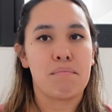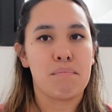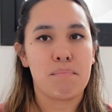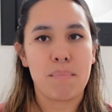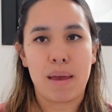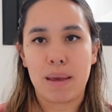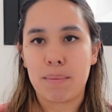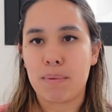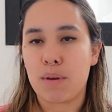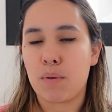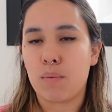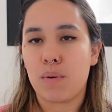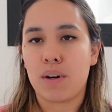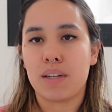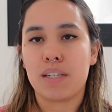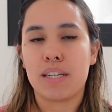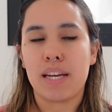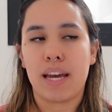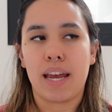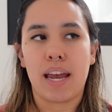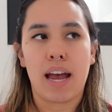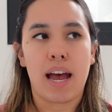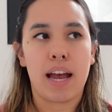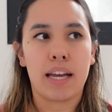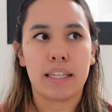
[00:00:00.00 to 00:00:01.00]
maybe one
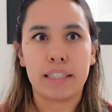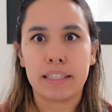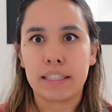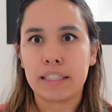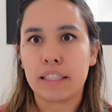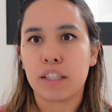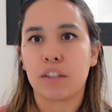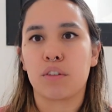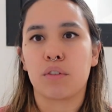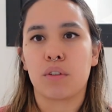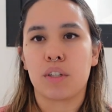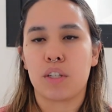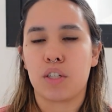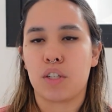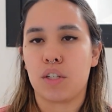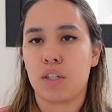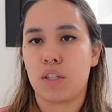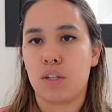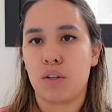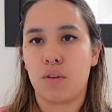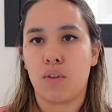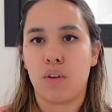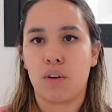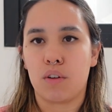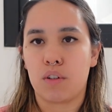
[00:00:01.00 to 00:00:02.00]
day I literally
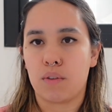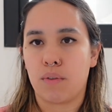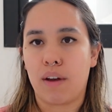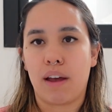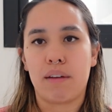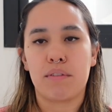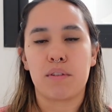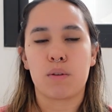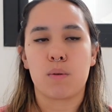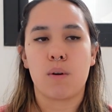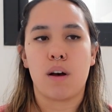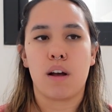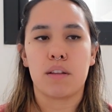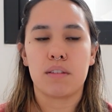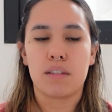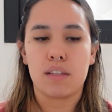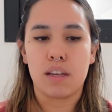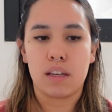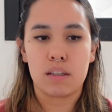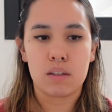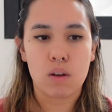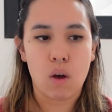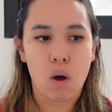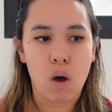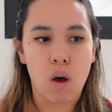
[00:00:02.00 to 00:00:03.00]
just do those five squats.
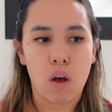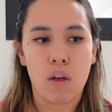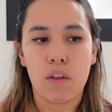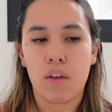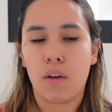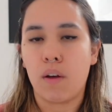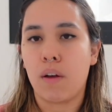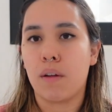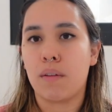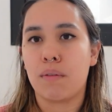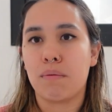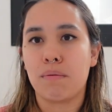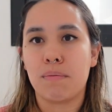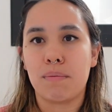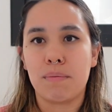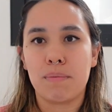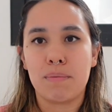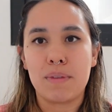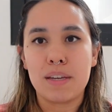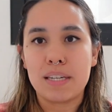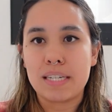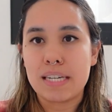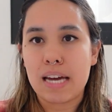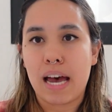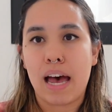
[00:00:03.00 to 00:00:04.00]
That's all
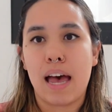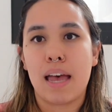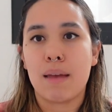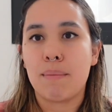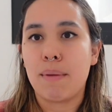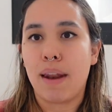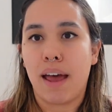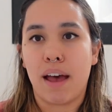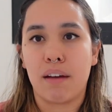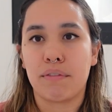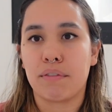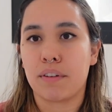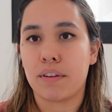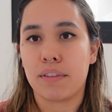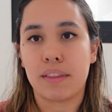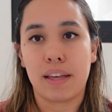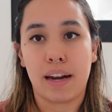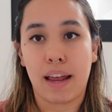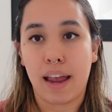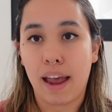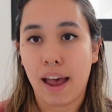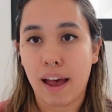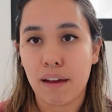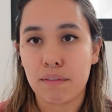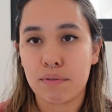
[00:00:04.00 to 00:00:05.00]
the time and effort that
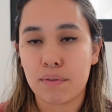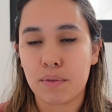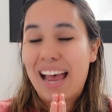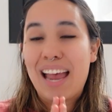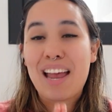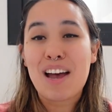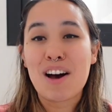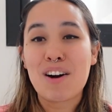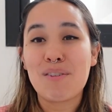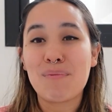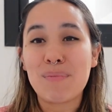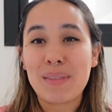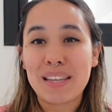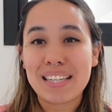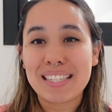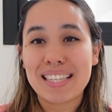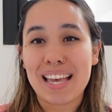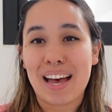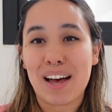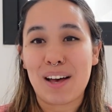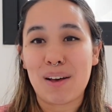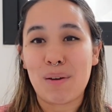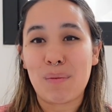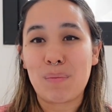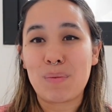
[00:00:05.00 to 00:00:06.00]
I have. I hope this
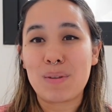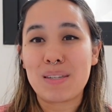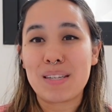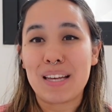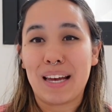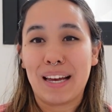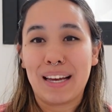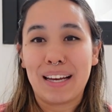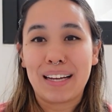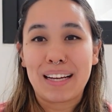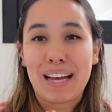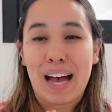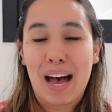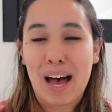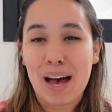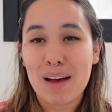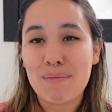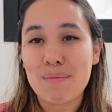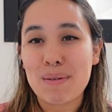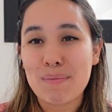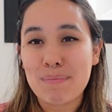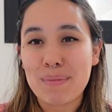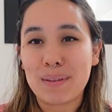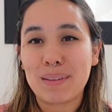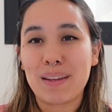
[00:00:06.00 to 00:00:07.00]
helps.
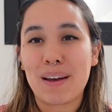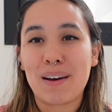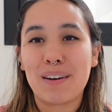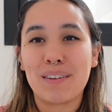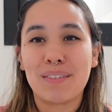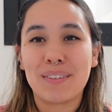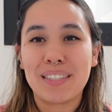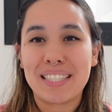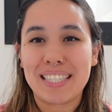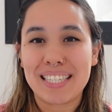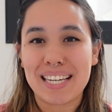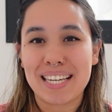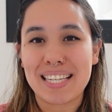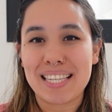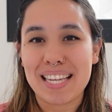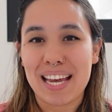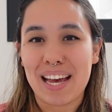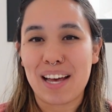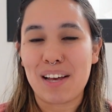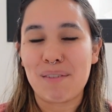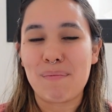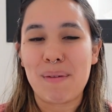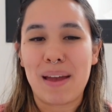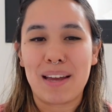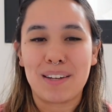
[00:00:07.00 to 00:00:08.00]
Comment below if it does
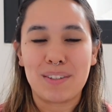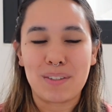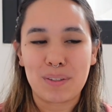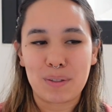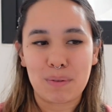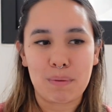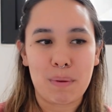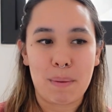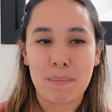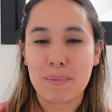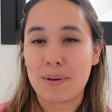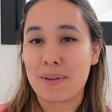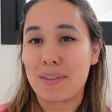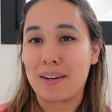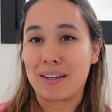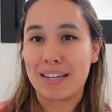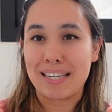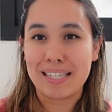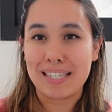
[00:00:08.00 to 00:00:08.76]
help. And just remember, there